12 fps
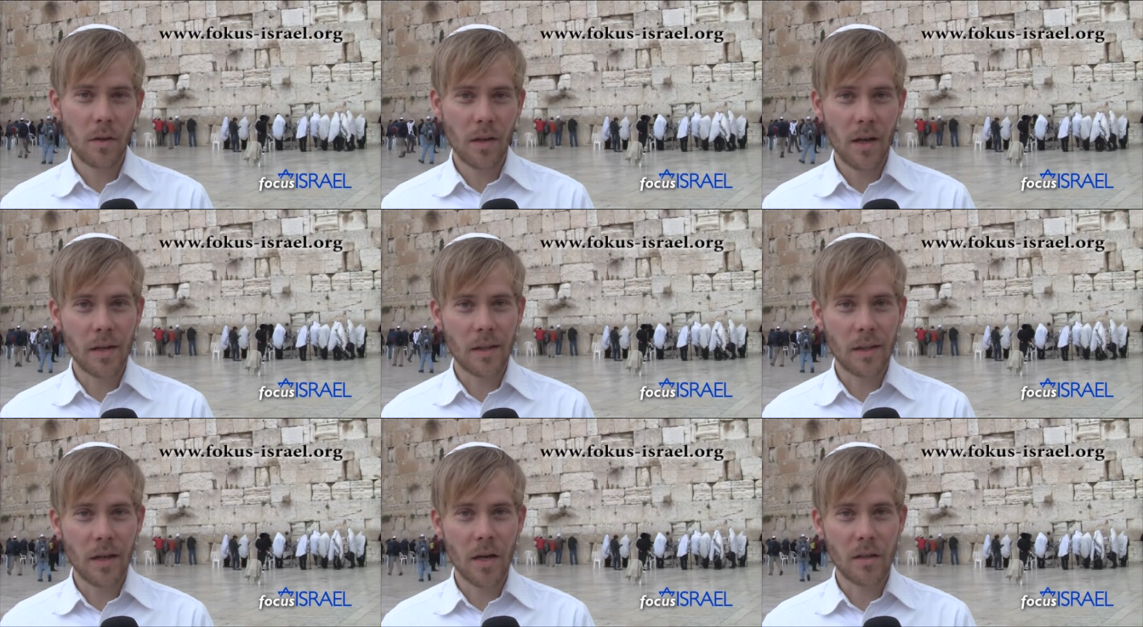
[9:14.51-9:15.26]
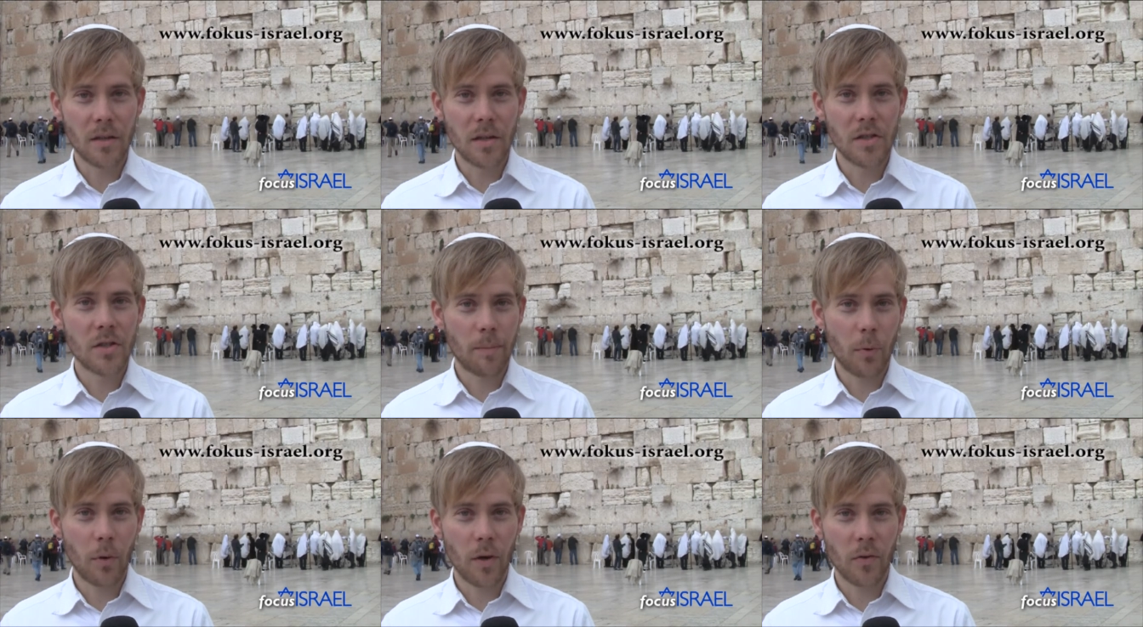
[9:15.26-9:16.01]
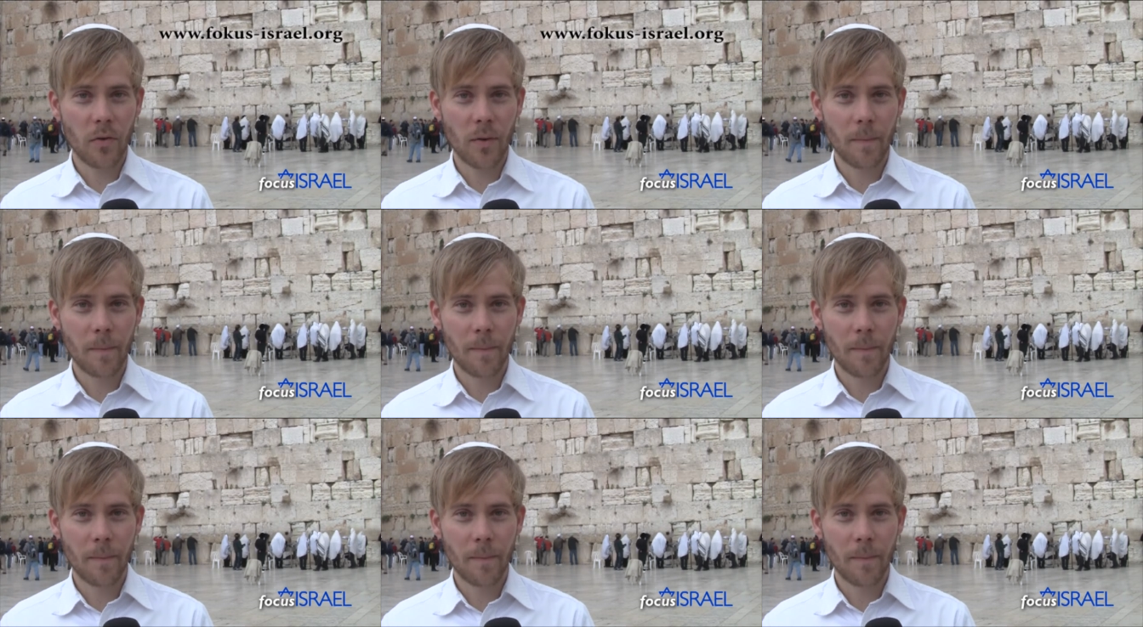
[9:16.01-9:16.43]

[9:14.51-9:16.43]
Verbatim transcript: and click on Support Us.